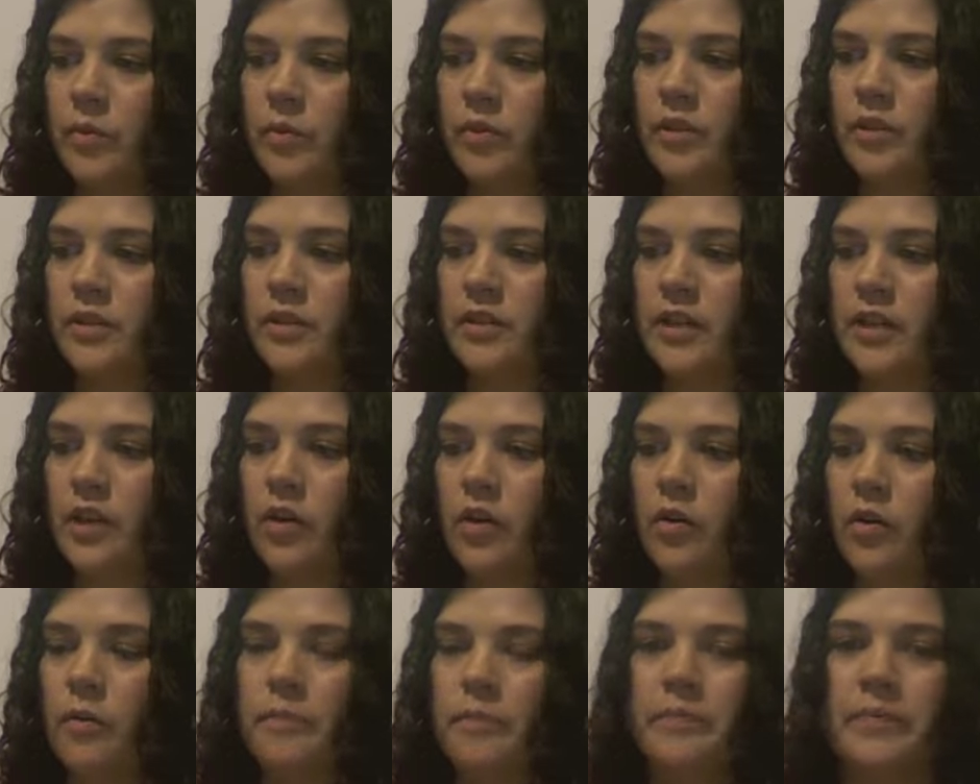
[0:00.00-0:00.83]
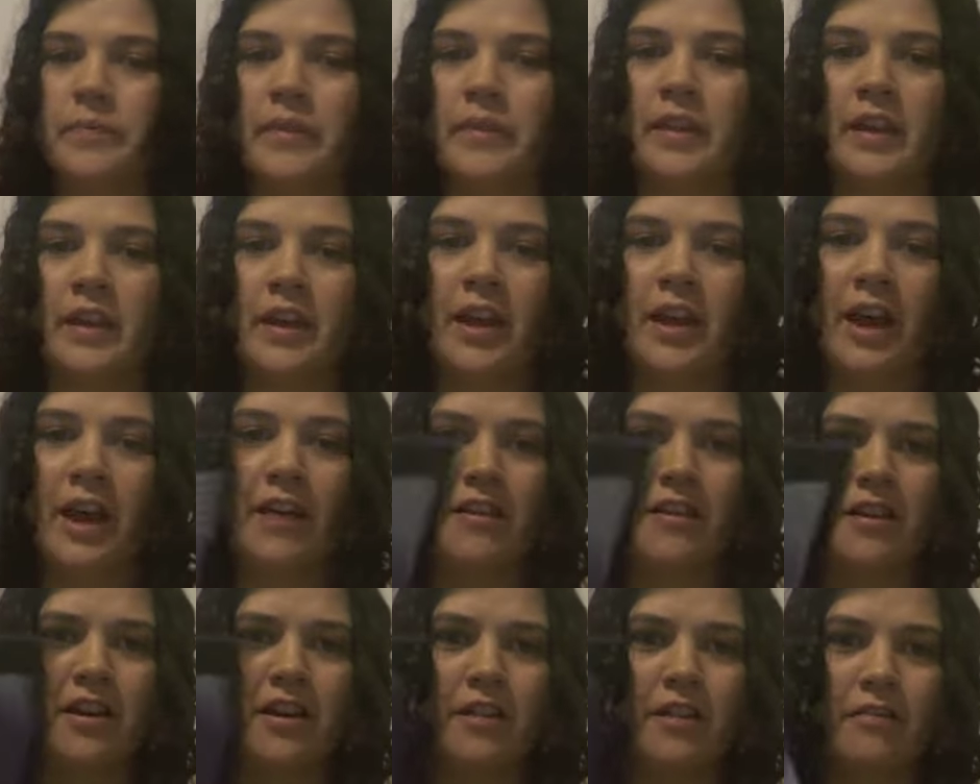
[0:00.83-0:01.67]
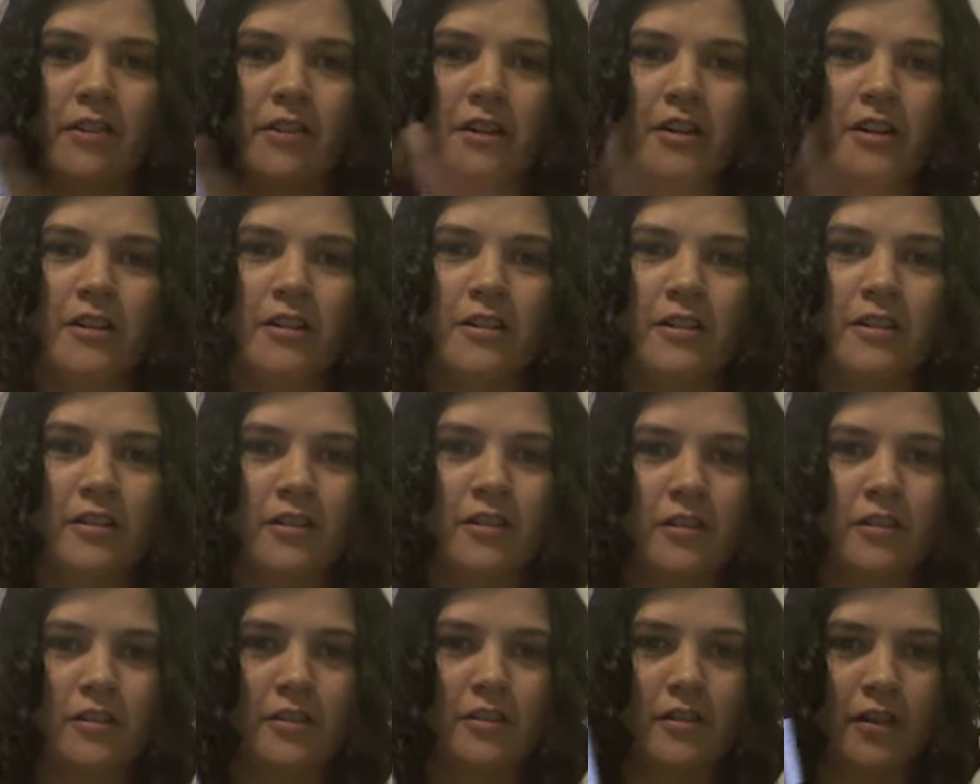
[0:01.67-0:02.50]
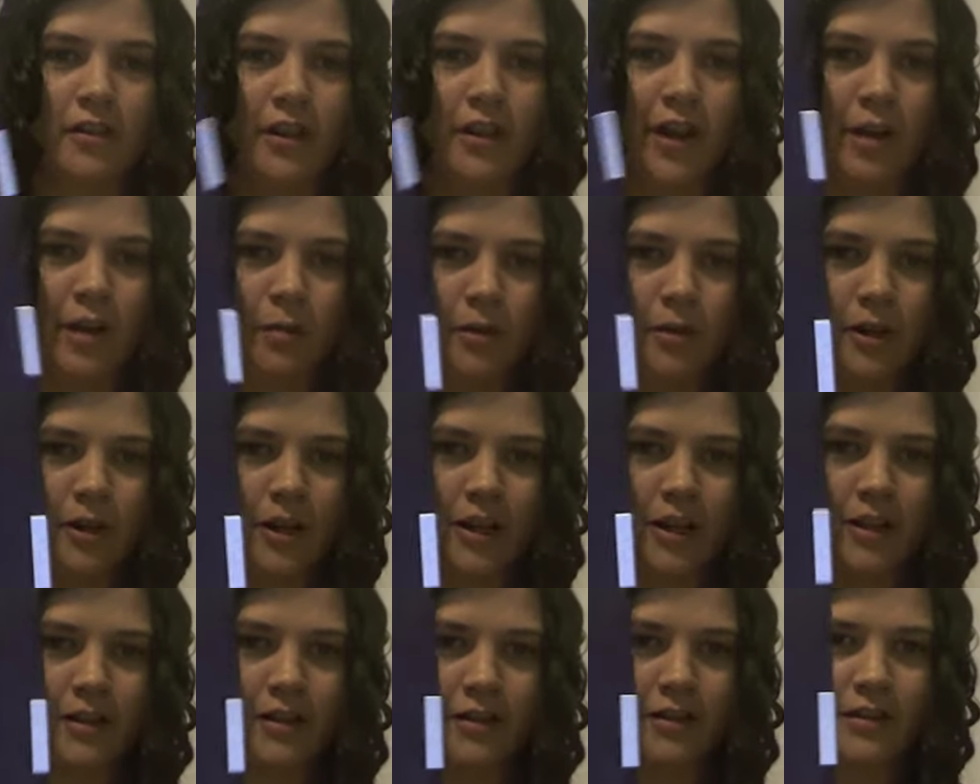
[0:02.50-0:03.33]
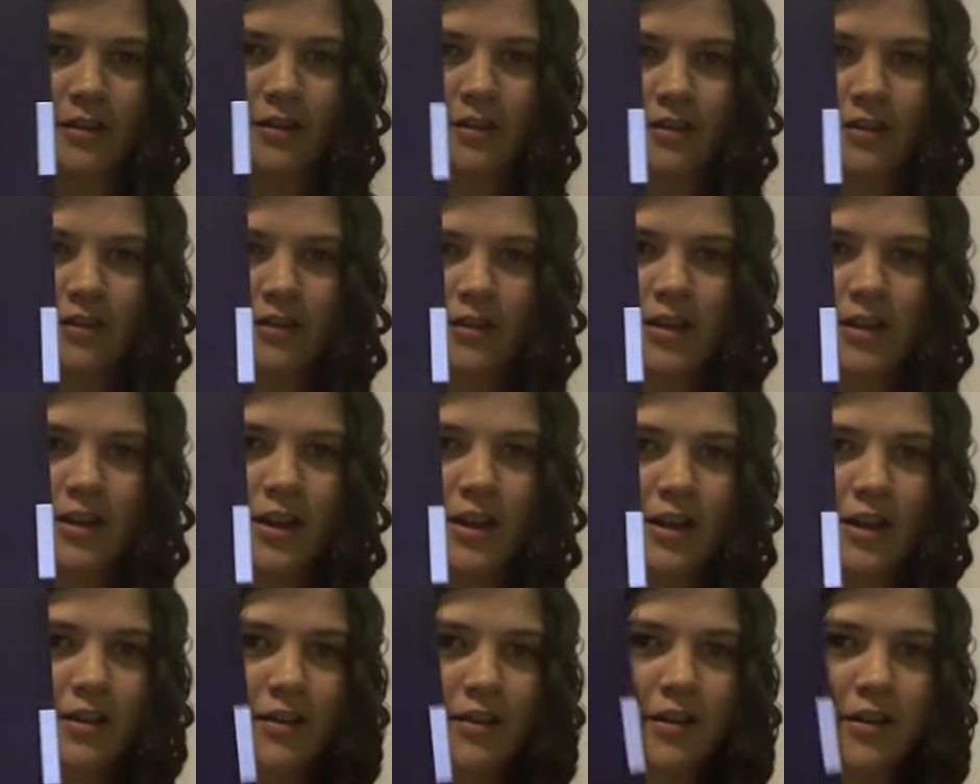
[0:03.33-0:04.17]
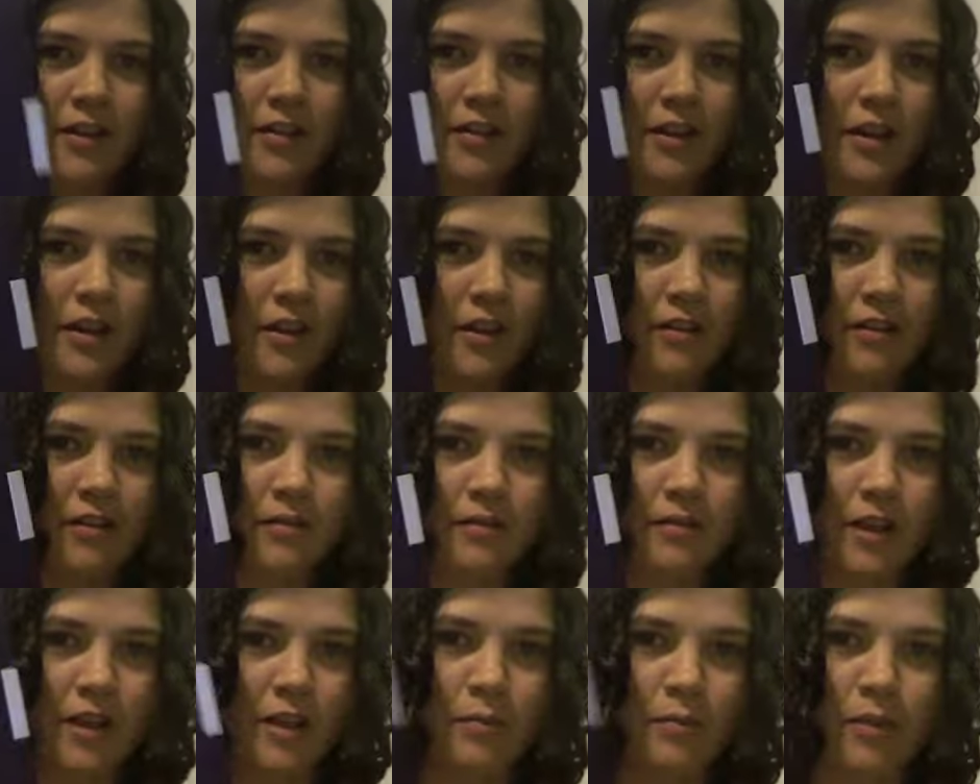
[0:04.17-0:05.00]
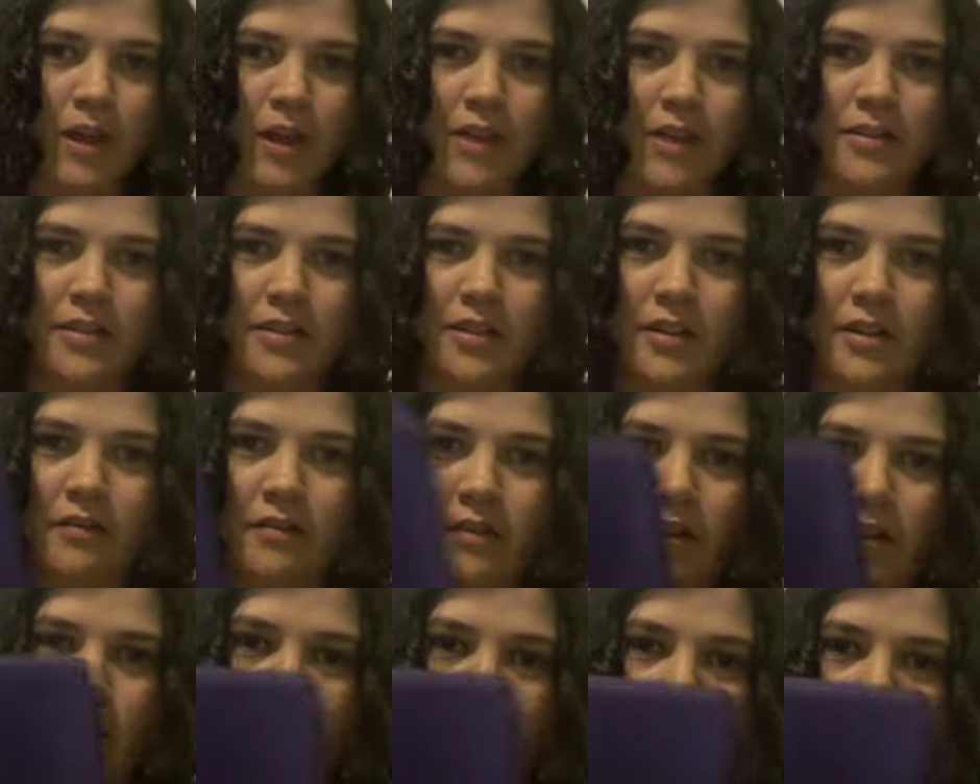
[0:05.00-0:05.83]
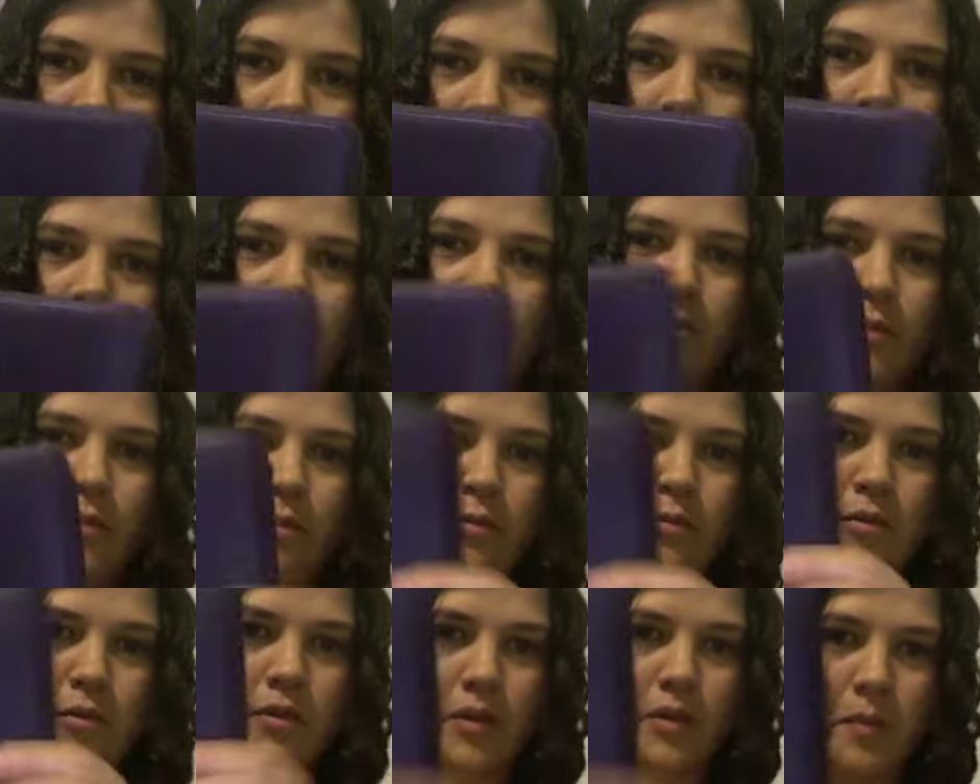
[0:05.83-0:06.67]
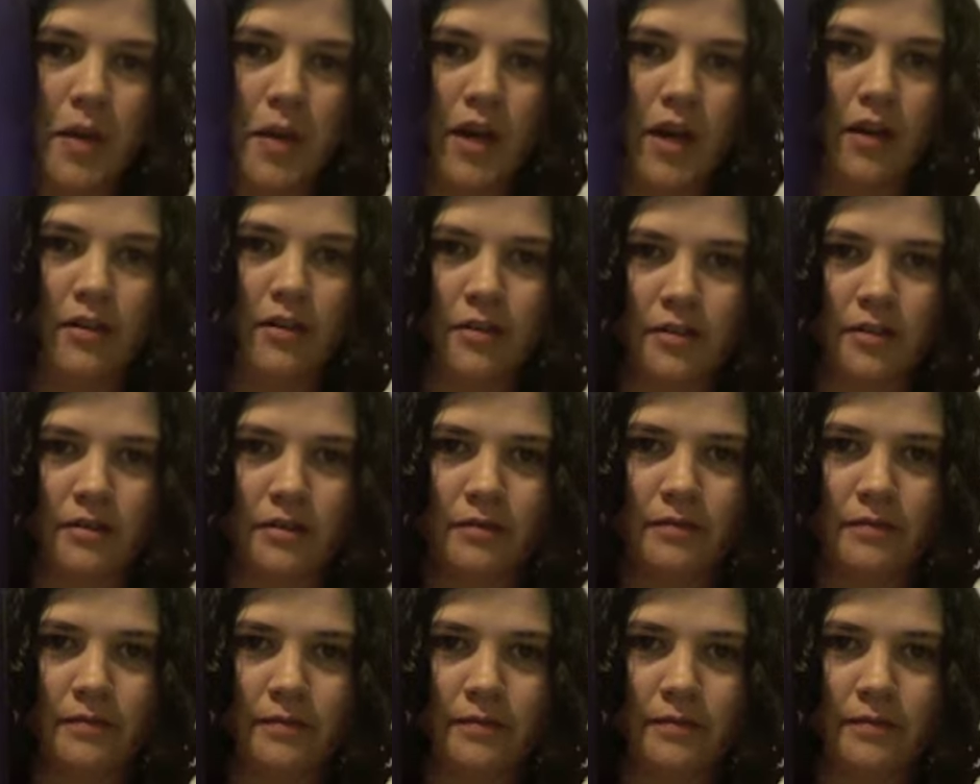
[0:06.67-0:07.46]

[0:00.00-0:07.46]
Let's see. Oh, and the cover, look how pretty. Not the ugly fake plastic of the other one. It's purple on the back too.